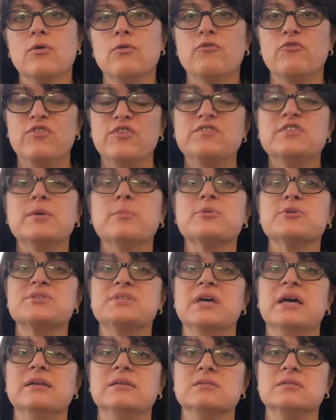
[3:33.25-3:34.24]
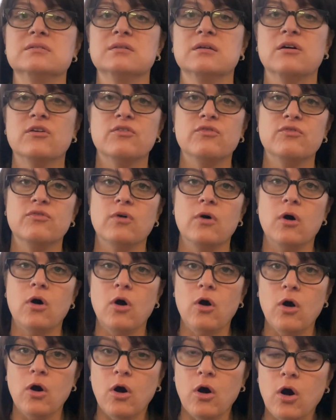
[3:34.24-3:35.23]
50% of
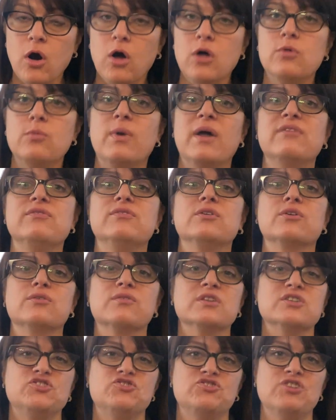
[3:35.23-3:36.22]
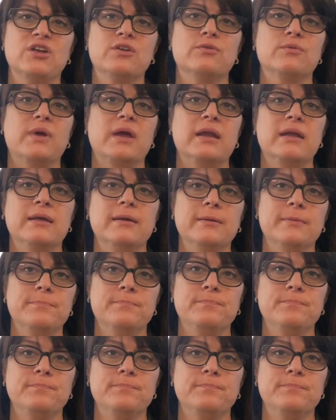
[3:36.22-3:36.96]
all revenue that's generated.